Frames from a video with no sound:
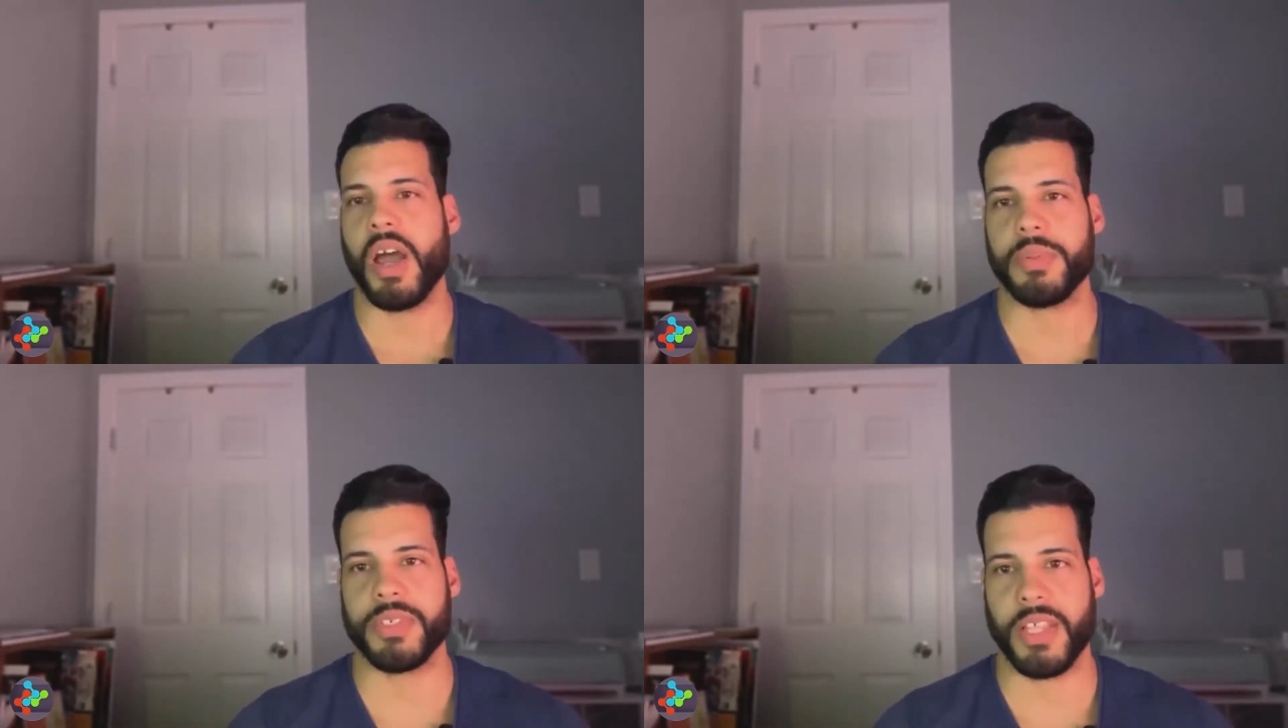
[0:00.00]

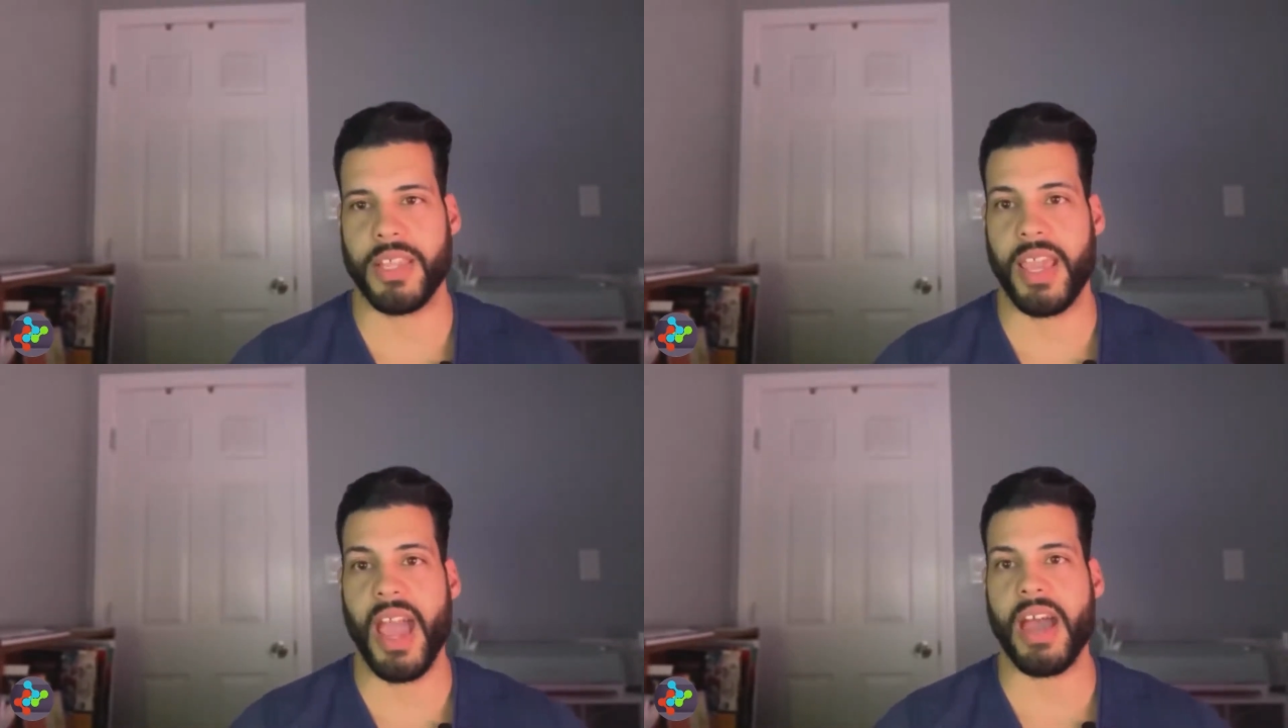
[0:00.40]
options
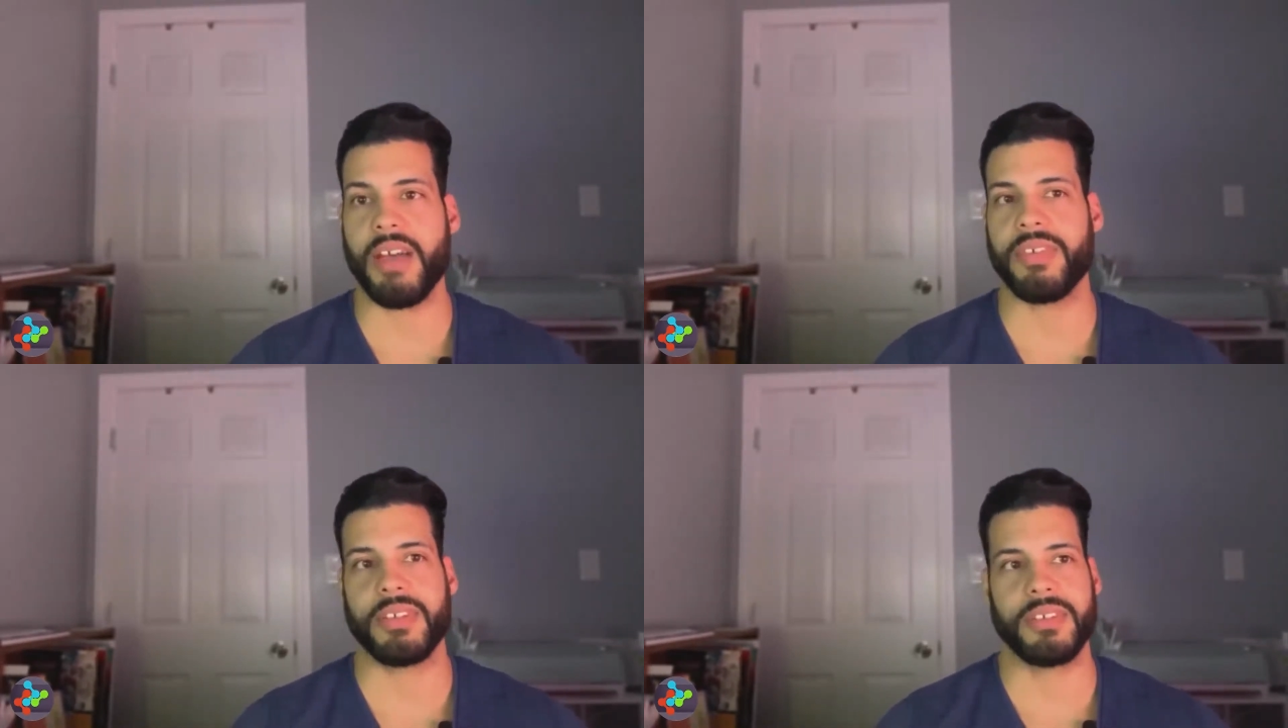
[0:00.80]
that they
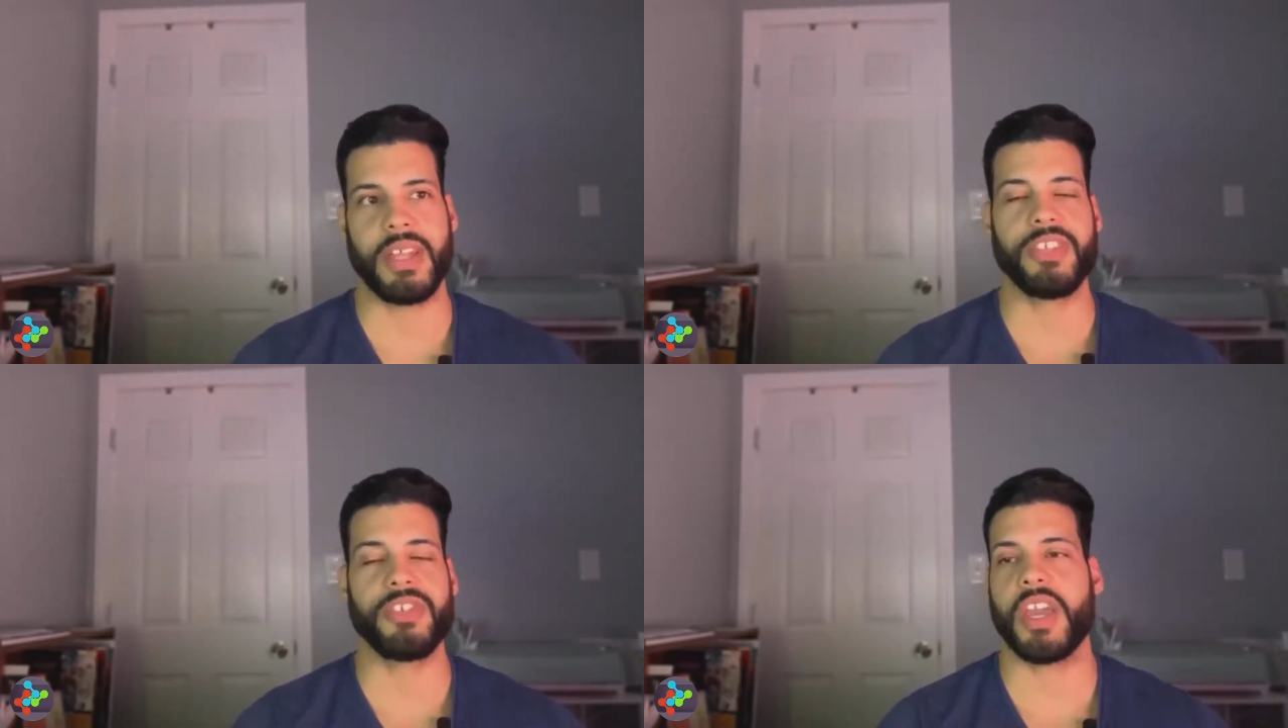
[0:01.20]
have and
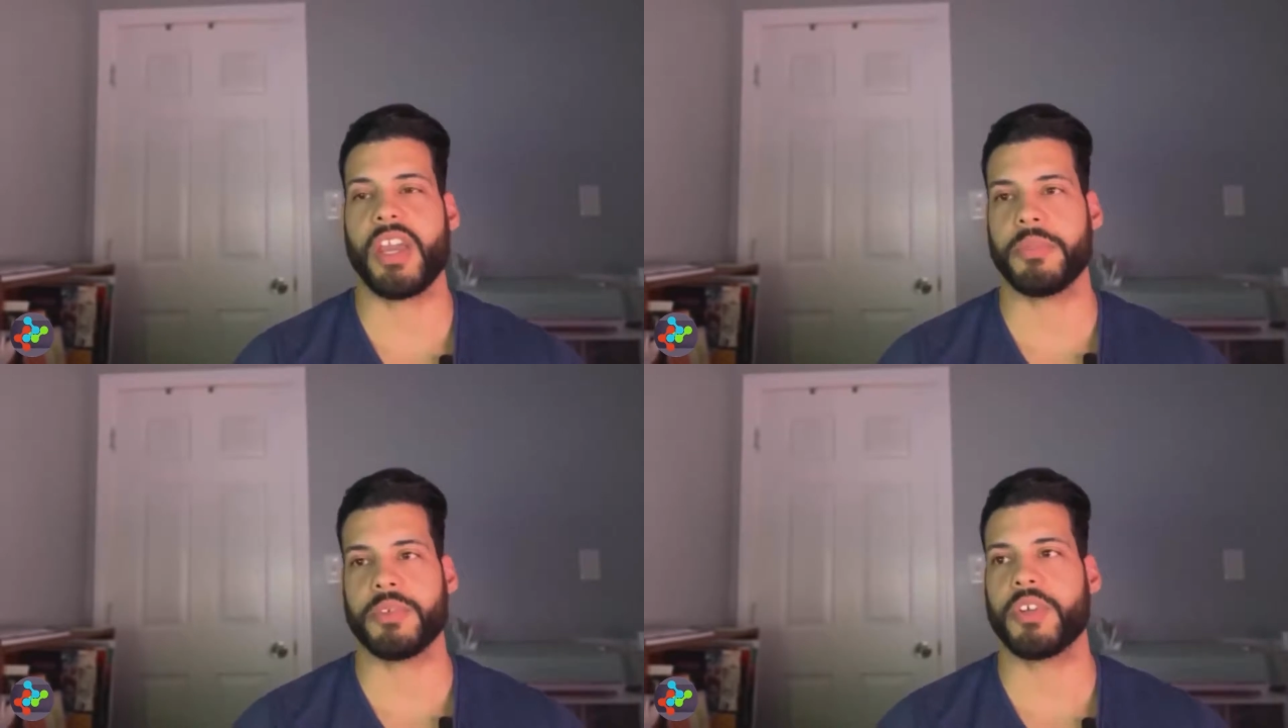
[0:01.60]

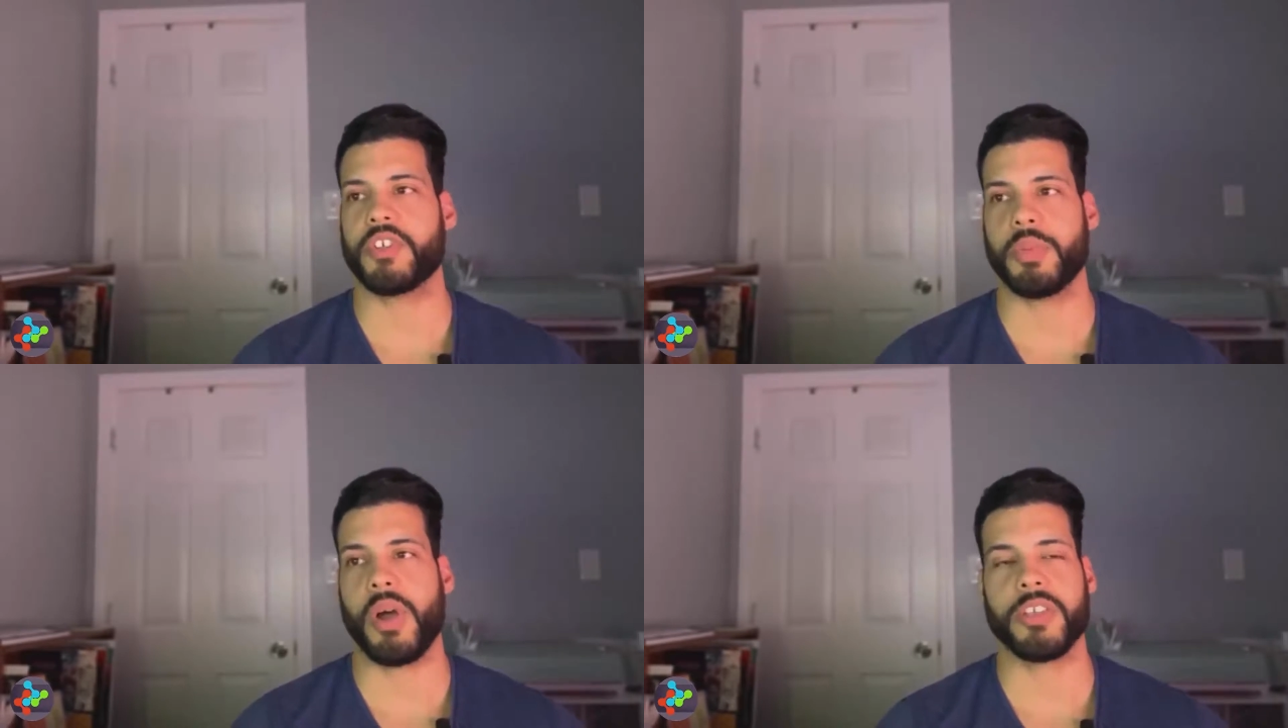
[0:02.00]
educate them as
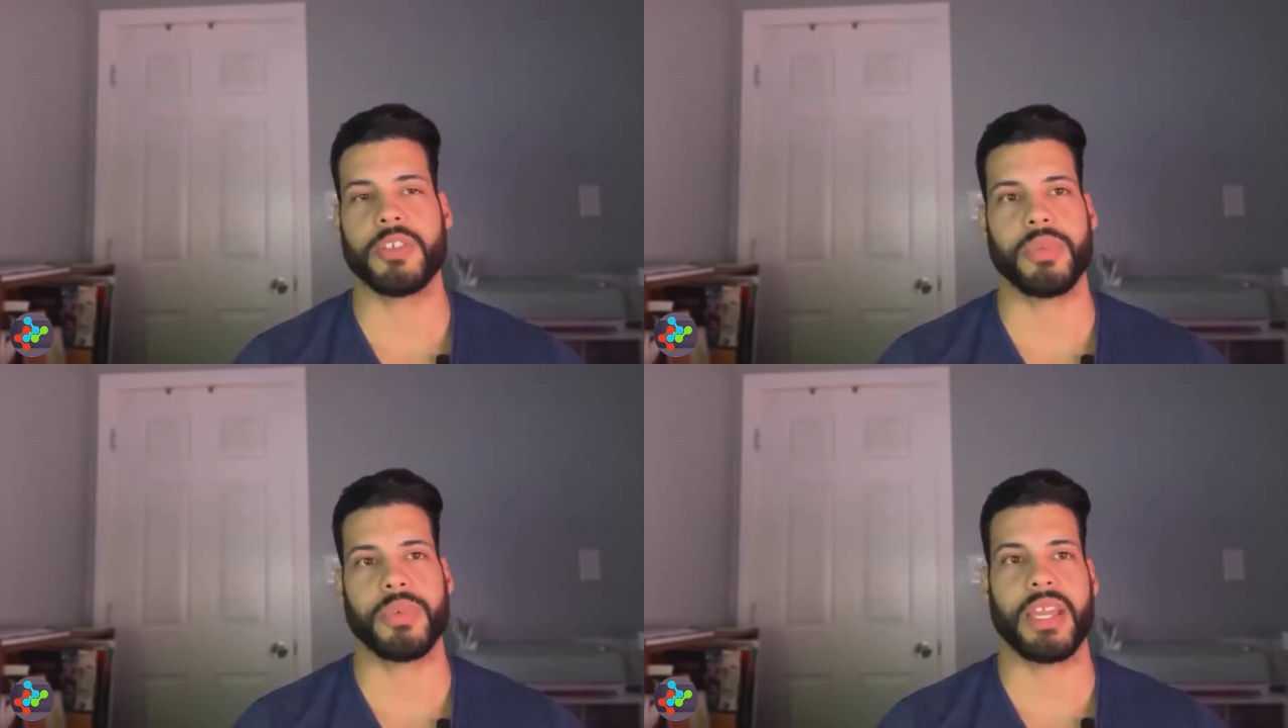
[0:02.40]
much as possible.